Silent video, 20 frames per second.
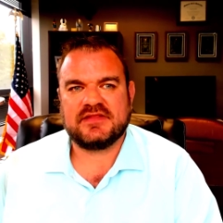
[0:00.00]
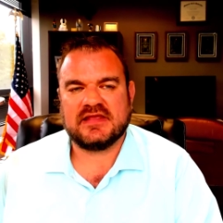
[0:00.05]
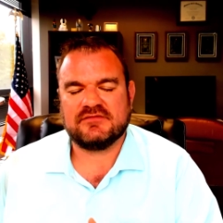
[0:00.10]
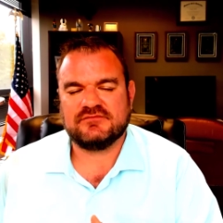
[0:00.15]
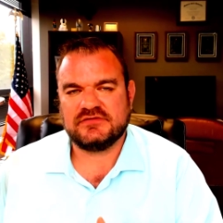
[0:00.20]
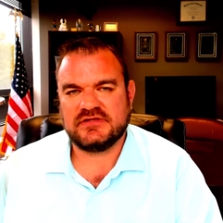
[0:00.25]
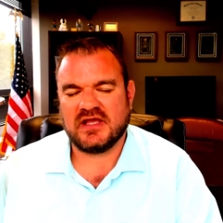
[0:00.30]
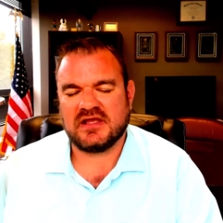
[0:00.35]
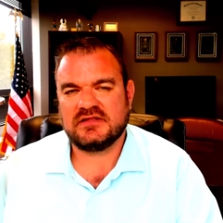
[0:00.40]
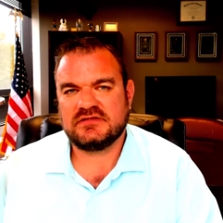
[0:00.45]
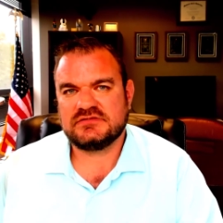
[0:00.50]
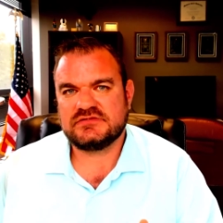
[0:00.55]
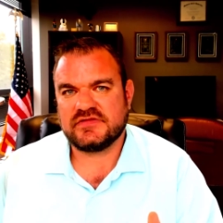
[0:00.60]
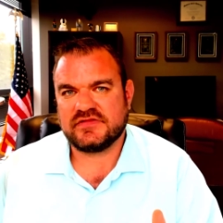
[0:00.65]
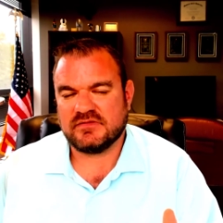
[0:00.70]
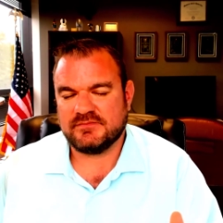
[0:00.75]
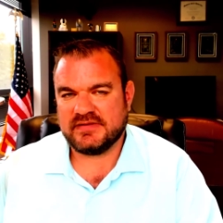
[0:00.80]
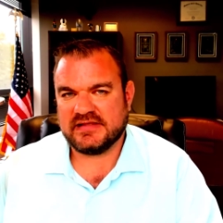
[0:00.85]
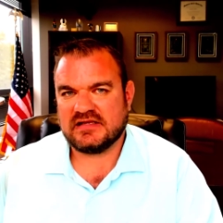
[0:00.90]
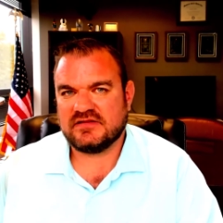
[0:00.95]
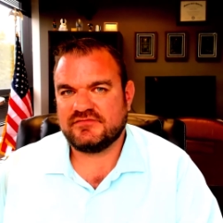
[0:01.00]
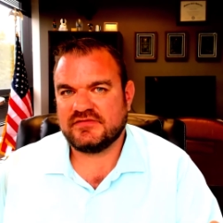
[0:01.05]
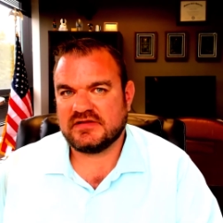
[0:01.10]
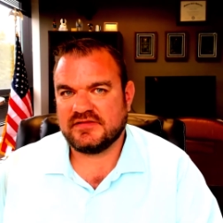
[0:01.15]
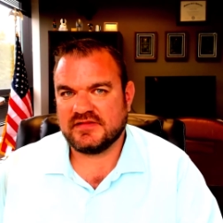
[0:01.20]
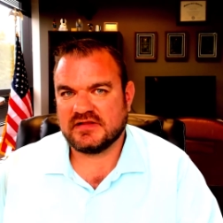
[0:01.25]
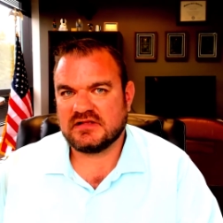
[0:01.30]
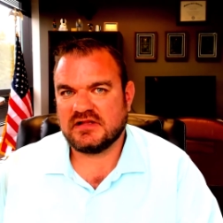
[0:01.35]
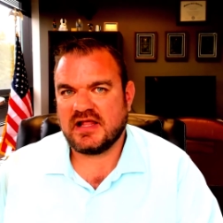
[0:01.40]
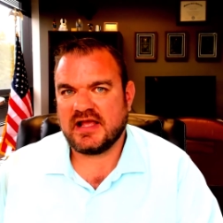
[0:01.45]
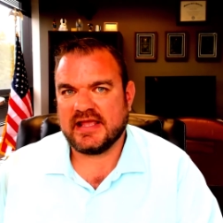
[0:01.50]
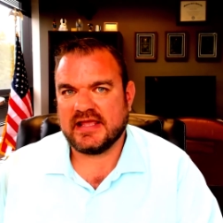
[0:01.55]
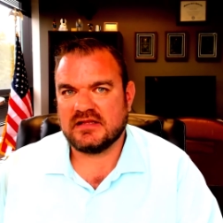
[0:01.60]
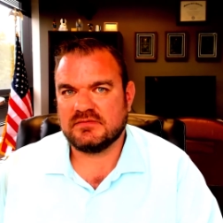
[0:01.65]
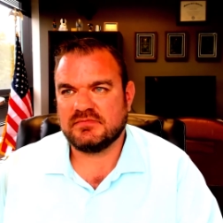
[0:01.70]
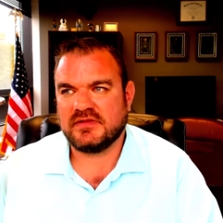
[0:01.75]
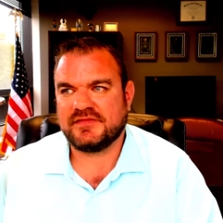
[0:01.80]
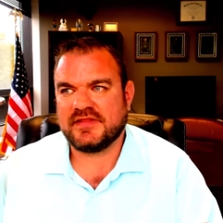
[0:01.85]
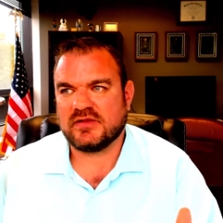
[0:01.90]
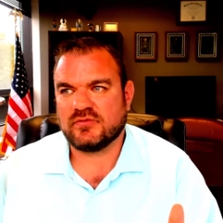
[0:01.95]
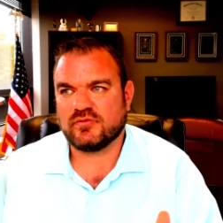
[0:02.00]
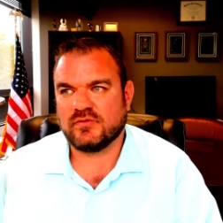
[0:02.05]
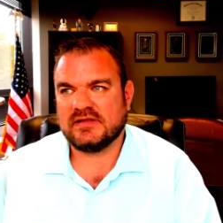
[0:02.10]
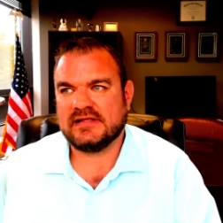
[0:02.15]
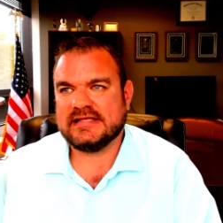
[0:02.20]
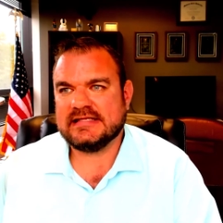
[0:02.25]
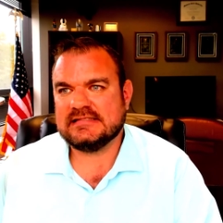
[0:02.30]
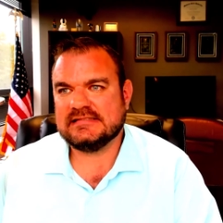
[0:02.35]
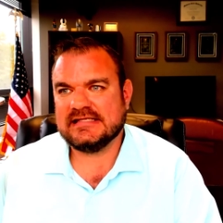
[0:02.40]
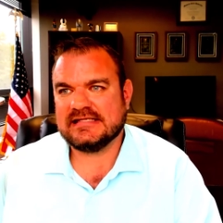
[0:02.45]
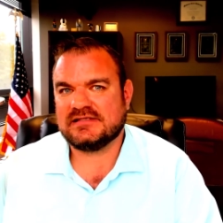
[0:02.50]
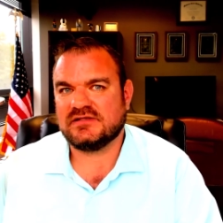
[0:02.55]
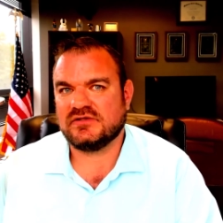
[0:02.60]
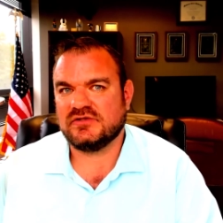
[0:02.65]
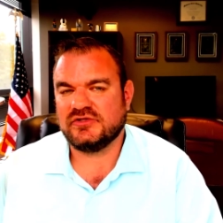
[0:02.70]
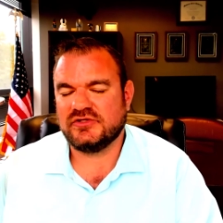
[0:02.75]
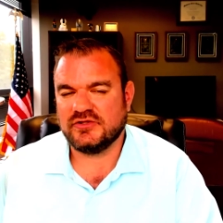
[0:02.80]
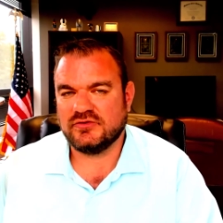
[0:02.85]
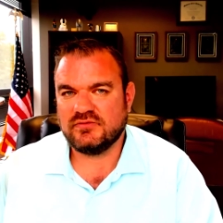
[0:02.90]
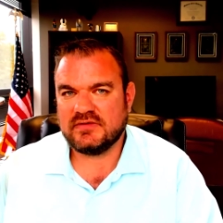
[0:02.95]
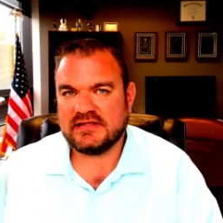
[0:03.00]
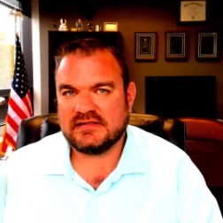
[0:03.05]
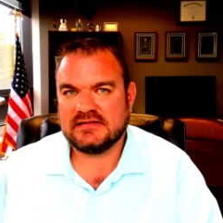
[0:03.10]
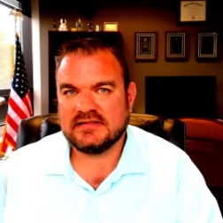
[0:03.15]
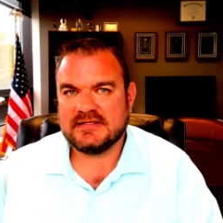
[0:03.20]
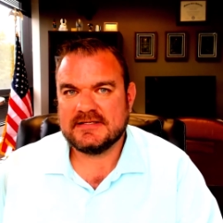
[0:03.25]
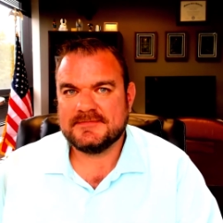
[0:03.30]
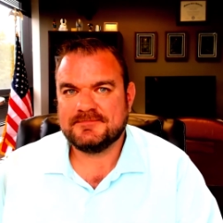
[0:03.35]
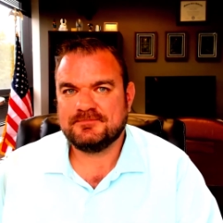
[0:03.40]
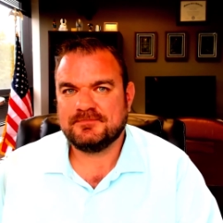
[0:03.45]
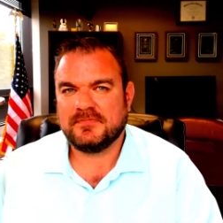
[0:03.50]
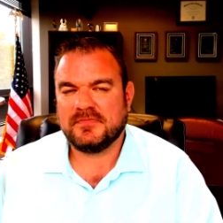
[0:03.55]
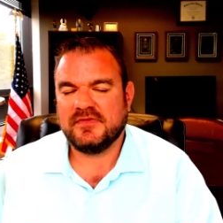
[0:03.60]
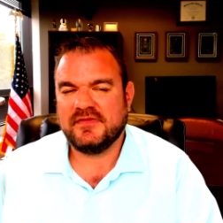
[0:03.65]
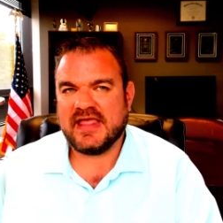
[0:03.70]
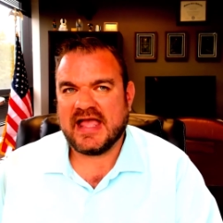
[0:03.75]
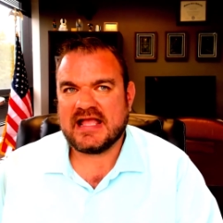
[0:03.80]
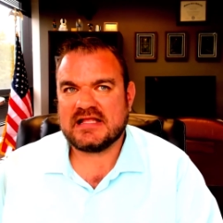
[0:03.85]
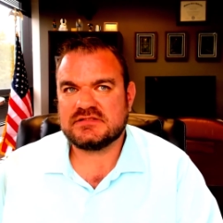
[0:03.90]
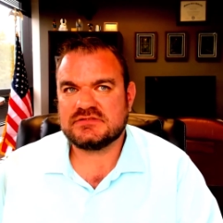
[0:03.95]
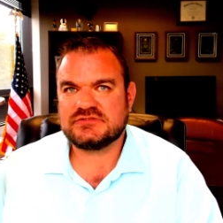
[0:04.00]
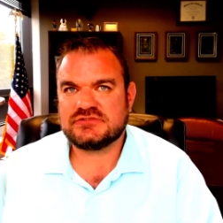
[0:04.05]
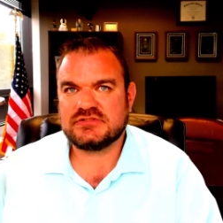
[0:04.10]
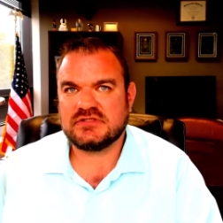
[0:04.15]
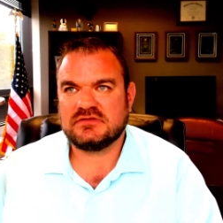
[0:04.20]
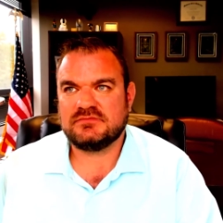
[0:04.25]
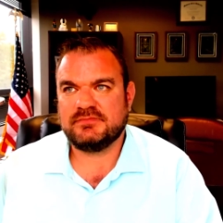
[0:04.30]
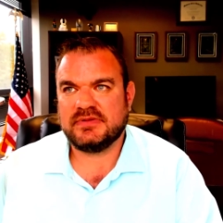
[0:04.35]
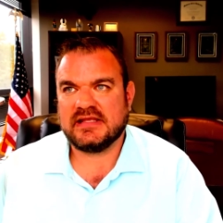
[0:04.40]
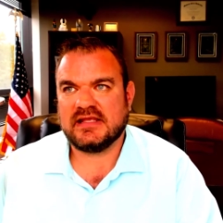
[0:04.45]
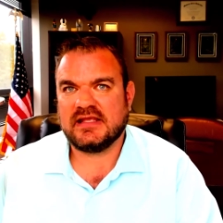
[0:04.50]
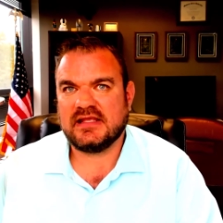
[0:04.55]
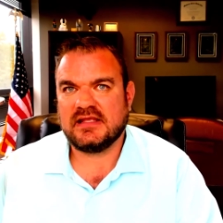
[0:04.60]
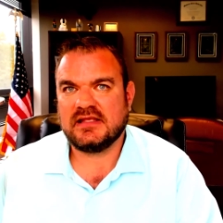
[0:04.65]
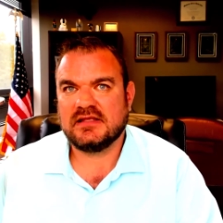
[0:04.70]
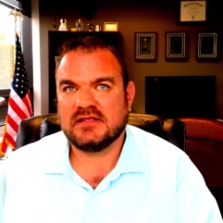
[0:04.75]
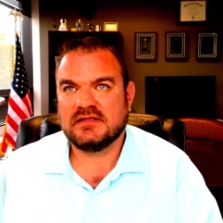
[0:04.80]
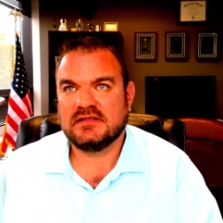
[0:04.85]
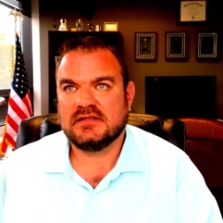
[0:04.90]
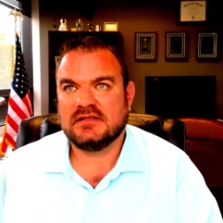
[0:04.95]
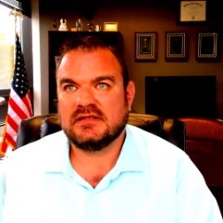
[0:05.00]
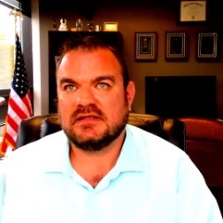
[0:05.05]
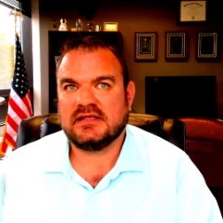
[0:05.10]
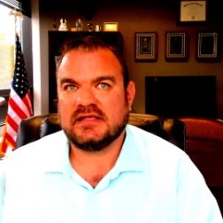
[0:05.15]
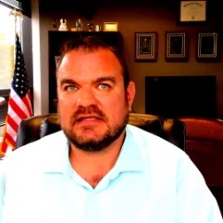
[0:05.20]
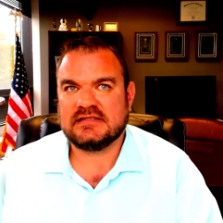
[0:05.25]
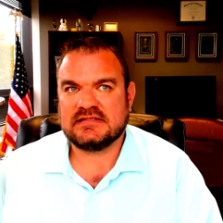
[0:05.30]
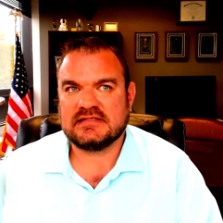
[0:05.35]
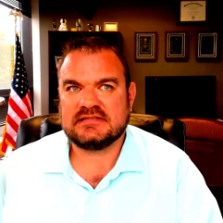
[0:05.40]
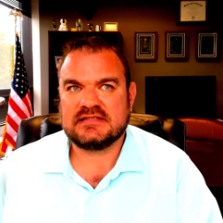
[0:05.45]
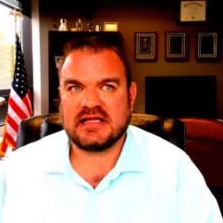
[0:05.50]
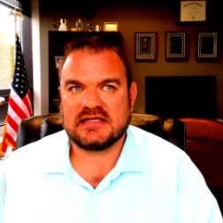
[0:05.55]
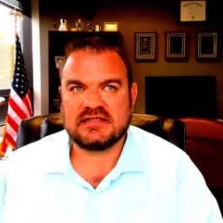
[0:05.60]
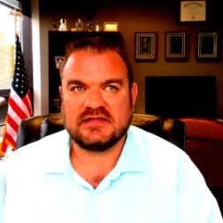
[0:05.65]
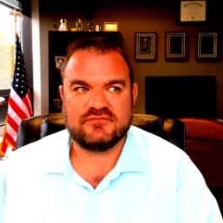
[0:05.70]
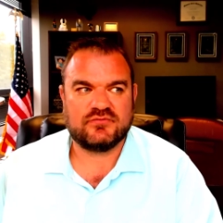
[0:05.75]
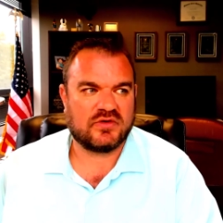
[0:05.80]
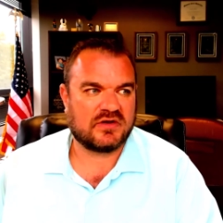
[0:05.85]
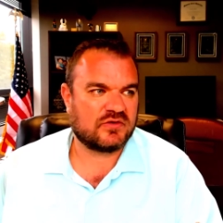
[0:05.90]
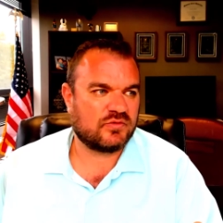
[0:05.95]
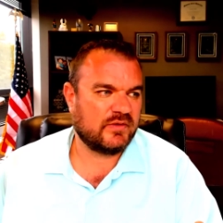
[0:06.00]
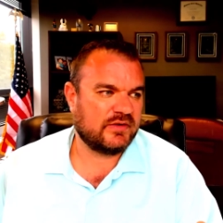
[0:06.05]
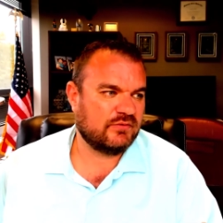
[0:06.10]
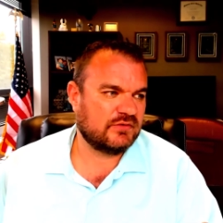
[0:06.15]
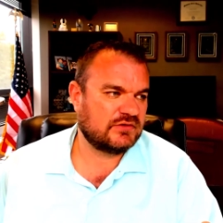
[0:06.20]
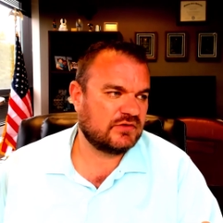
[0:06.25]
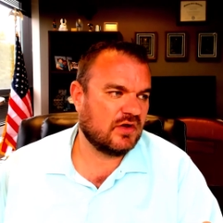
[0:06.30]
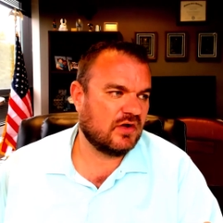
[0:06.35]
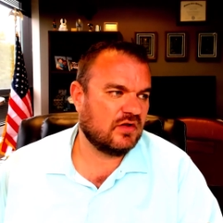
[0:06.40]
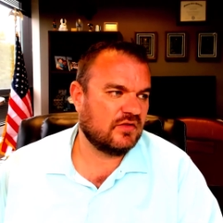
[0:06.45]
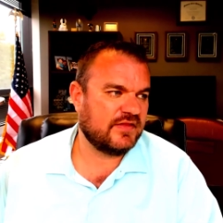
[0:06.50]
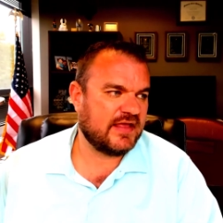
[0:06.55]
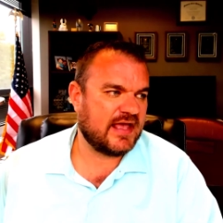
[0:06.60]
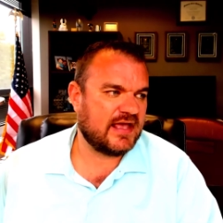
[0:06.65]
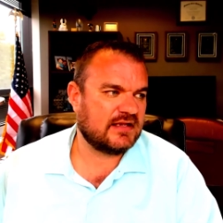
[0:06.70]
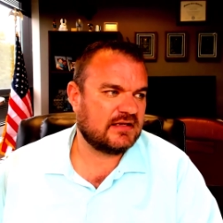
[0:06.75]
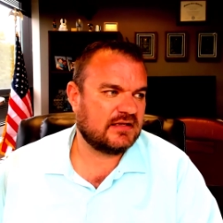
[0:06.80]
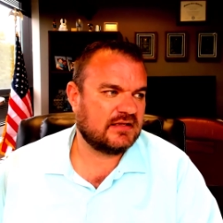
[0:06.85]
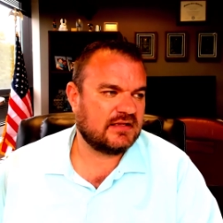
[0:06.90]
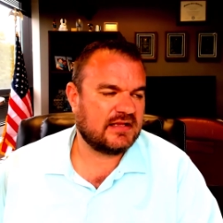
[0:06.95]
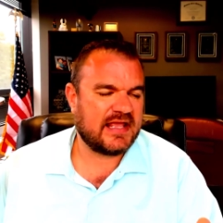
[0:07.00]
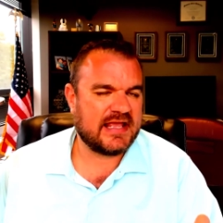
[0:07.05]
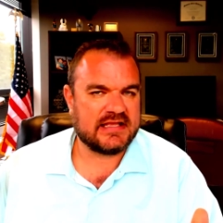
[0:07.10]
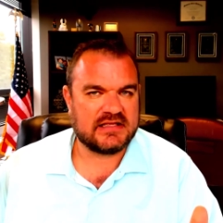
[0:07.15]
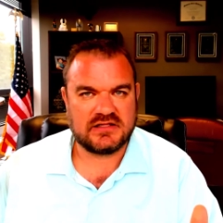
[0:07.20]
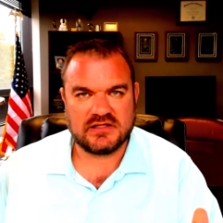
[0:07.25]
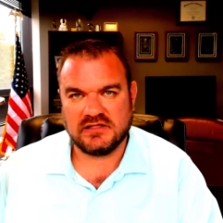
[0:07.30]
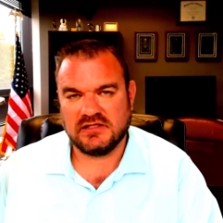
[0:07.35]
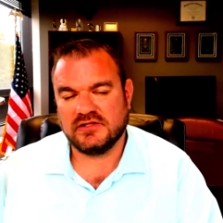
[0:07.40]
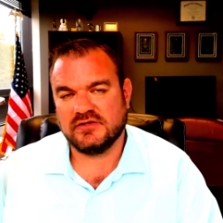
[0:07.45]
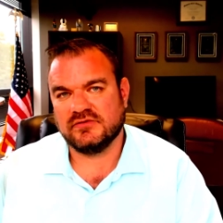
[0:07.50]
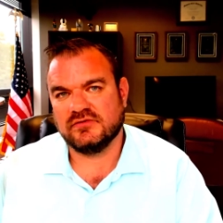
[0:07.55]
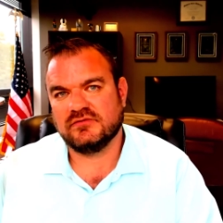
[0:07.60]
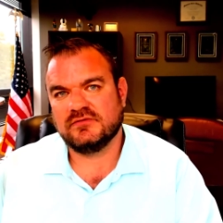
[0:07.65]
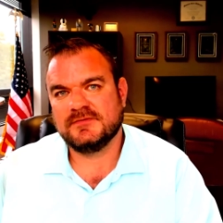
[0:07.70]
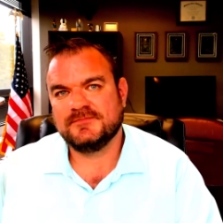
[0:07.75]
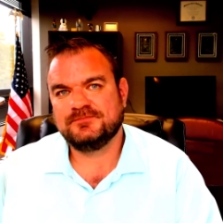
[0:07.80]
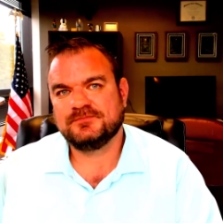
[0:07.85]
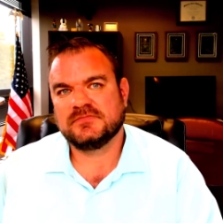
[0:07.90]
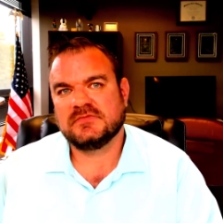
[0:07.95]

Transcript: they've done to the benefit of the client, but they really didn't do it, that should be, in detective work, we would call that a clue.